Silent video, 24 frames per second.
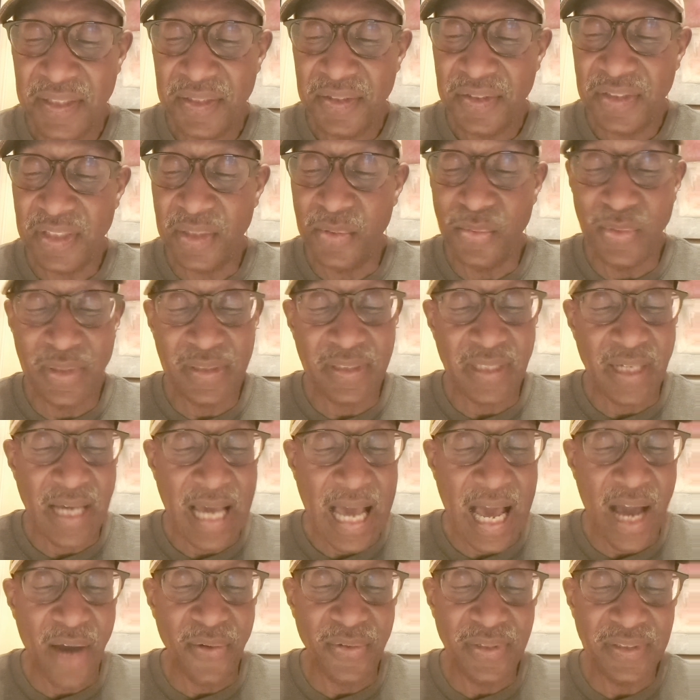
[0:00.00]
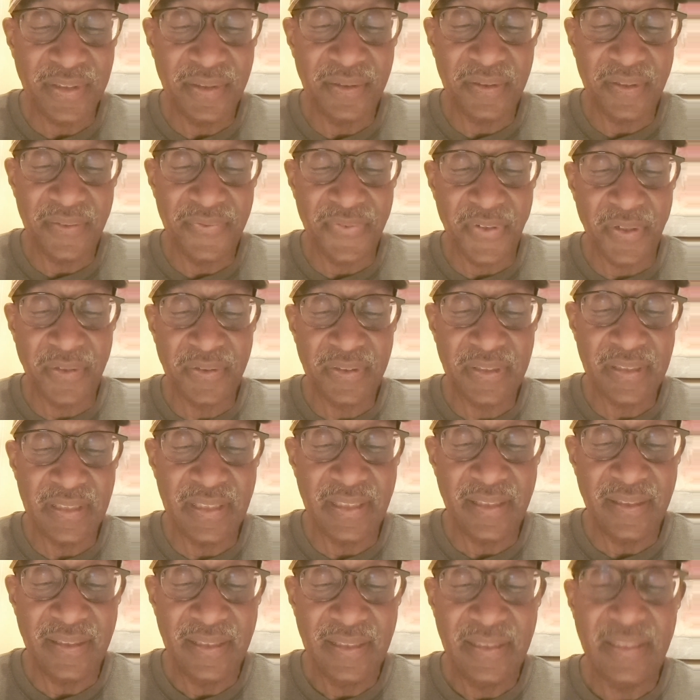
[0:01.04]
She went to Howard
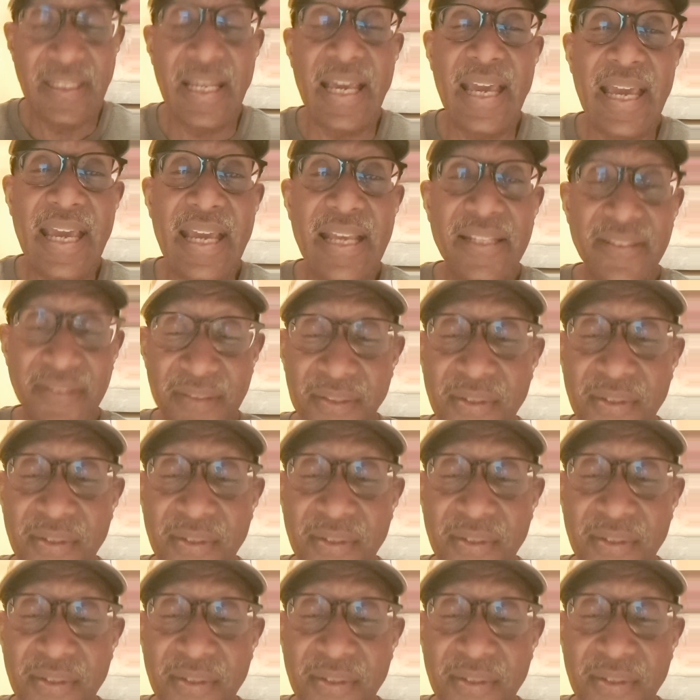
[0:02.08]
University and